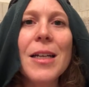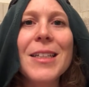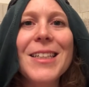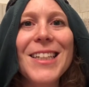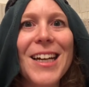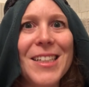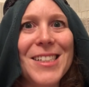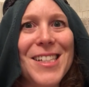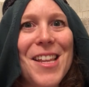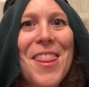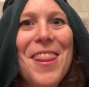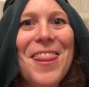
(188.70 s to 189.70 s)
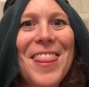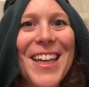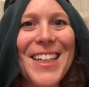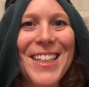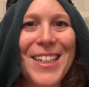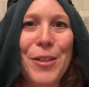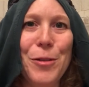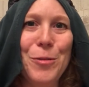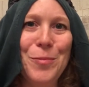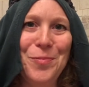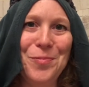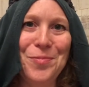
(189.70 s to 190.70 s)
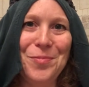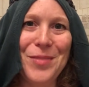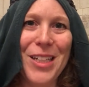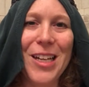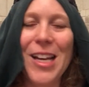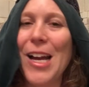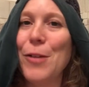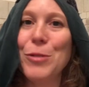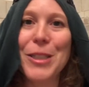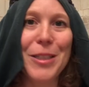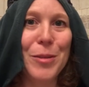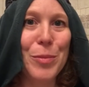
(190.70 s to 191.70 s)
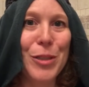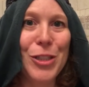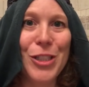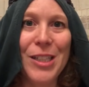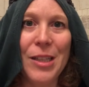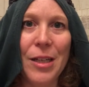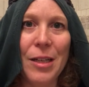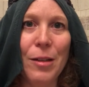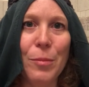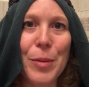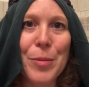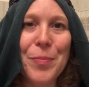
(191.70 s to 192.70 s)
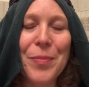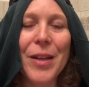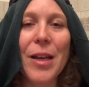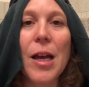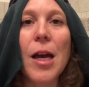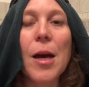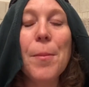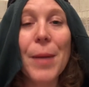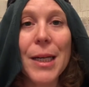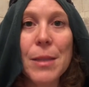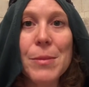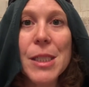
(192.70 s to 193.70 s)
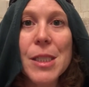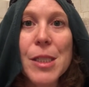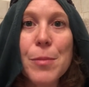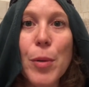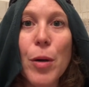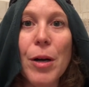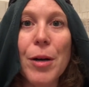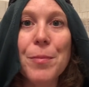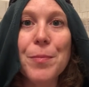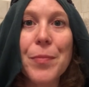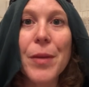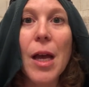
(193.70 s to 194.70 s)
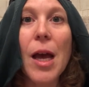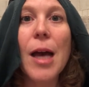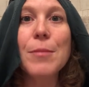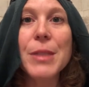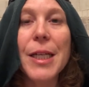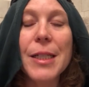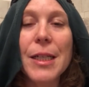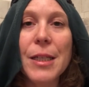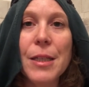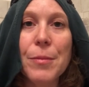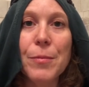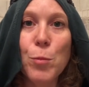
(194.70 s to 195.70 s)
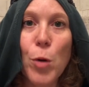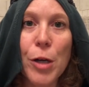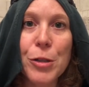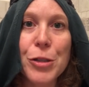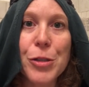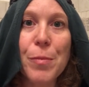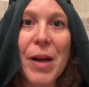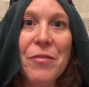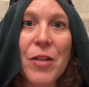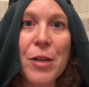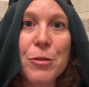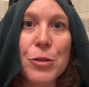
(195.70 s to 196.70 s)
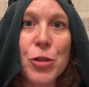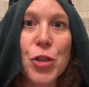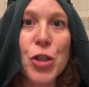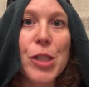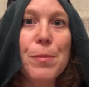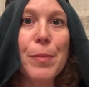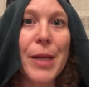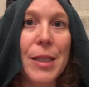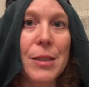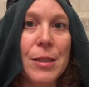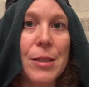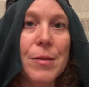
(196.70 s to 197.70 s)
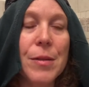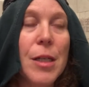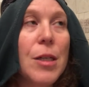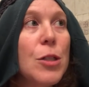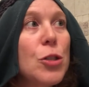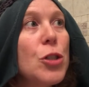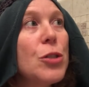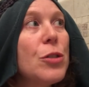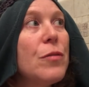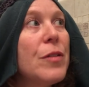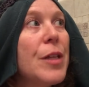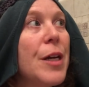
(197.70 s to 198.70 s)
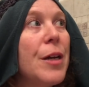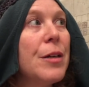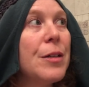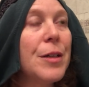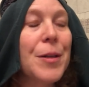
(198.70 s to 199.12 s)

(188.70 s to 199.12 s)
Yes, thank you. I really appreciate the help. My name is Tzipora. I'm taking the water to my father's sheep pens, just over there.